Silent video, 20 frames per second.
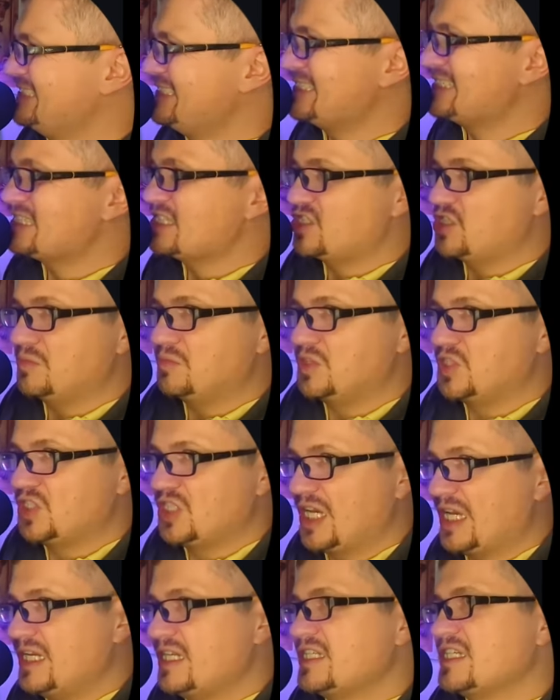some
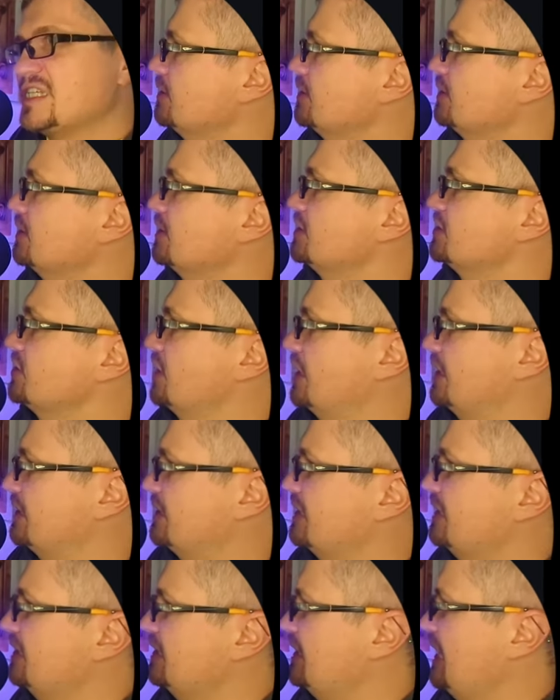changes, so I
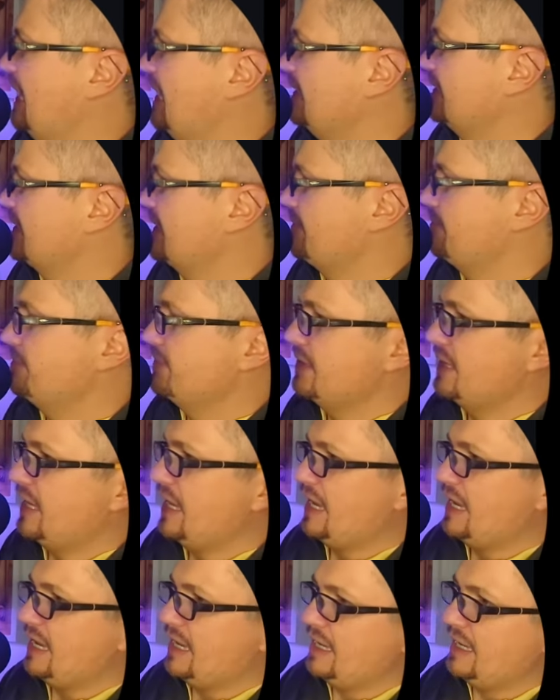did add them
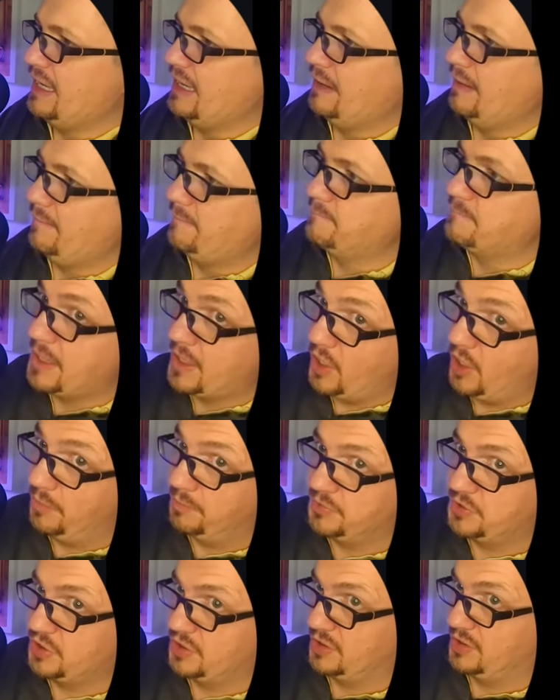by
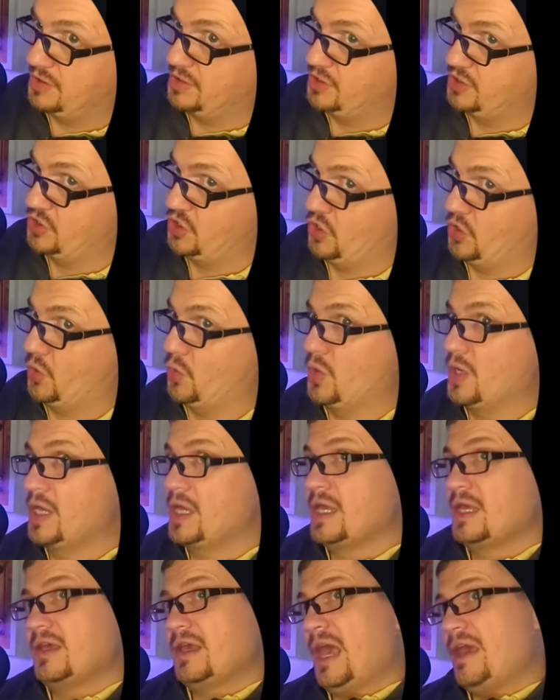option. So
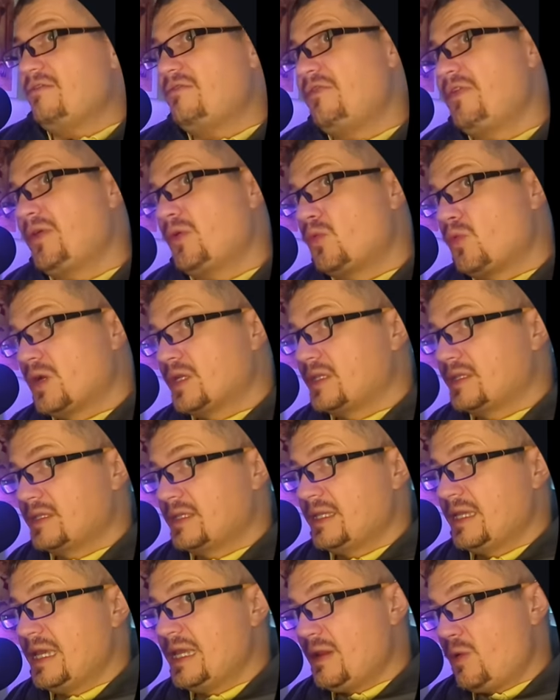everything worked
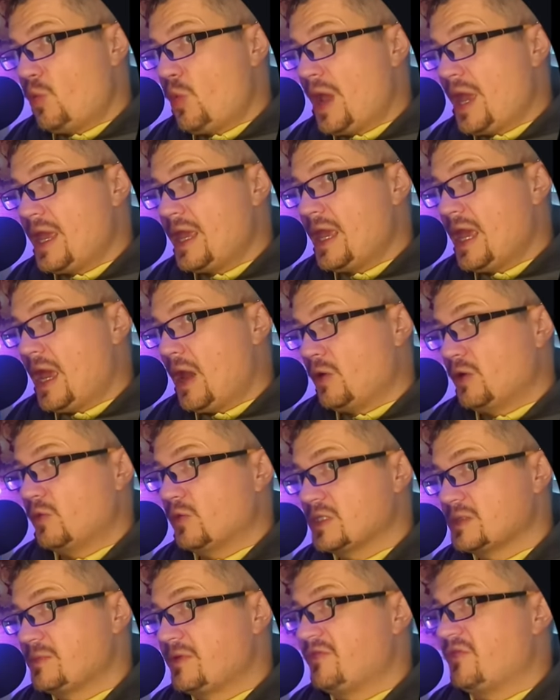in a way how it
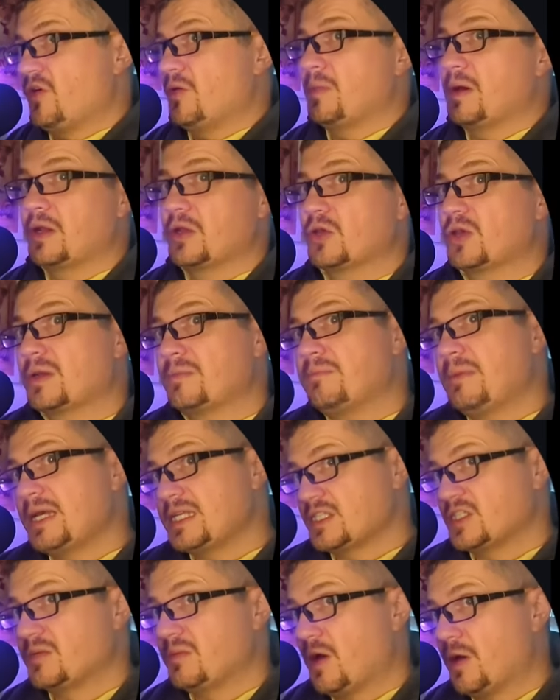was before, but you can pass
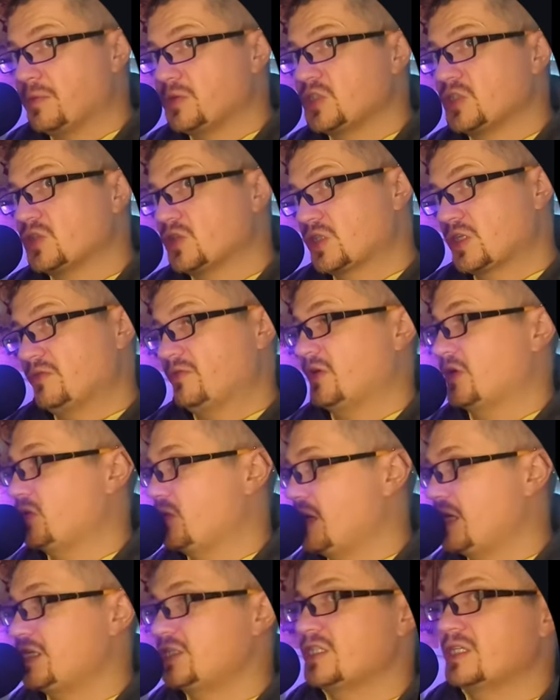some option to
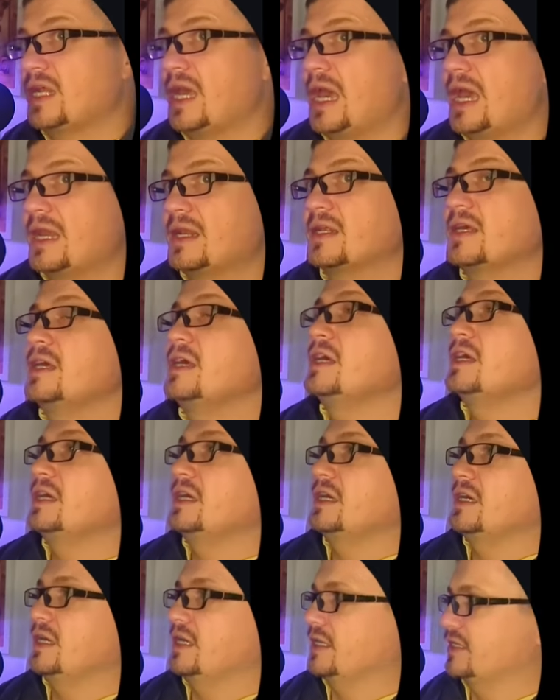configuration, and
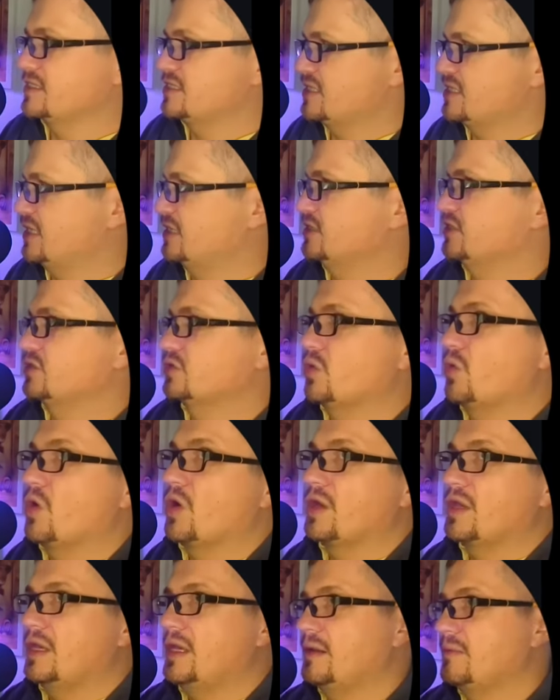it started to work
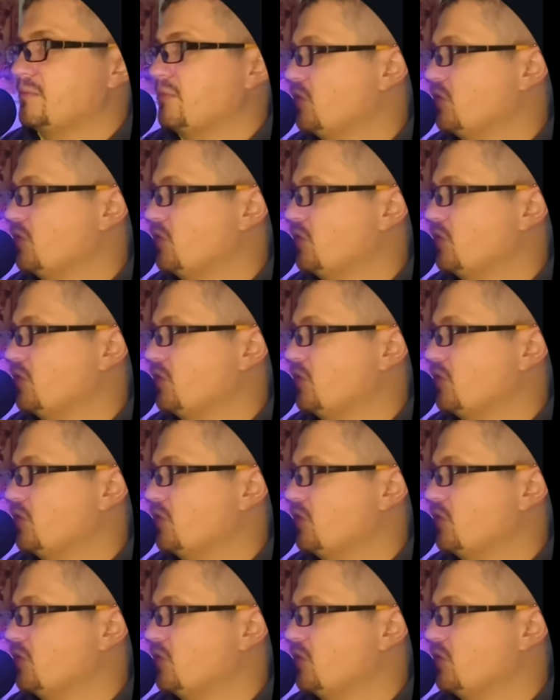in more